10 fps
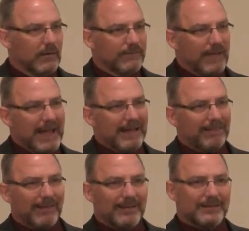
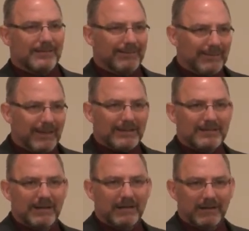Faith is
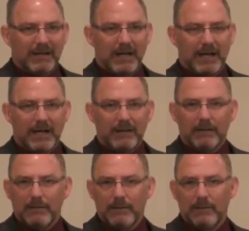listening to
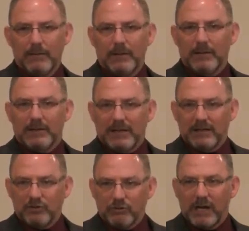God
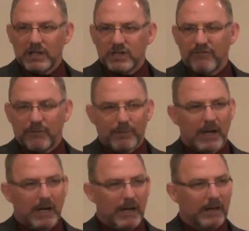getting direction from
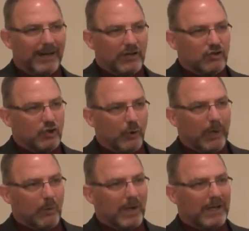God, and
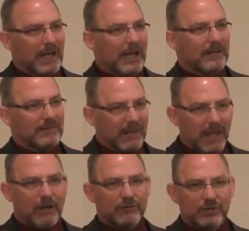doing what God
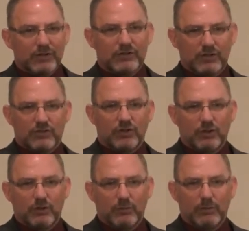tells us to
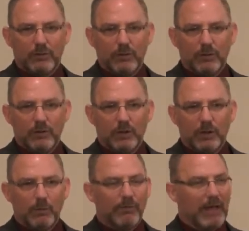do
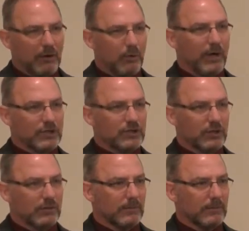without question.